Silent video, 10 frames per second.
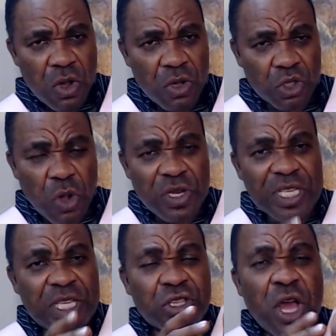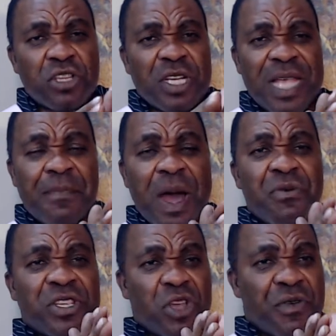So this is not just about
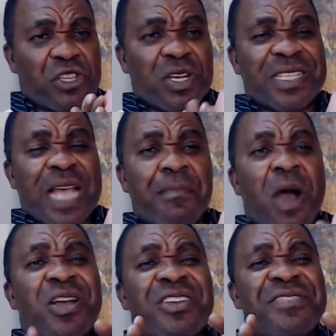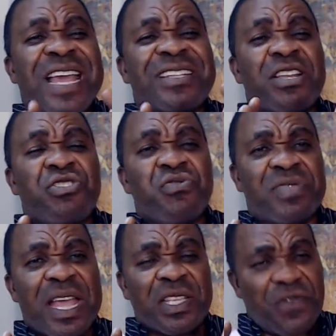restoration, it's about creating new
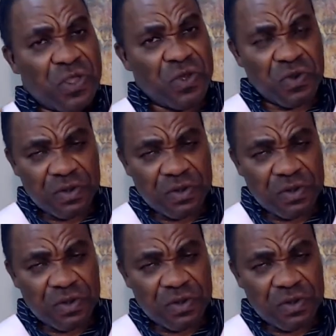things for you.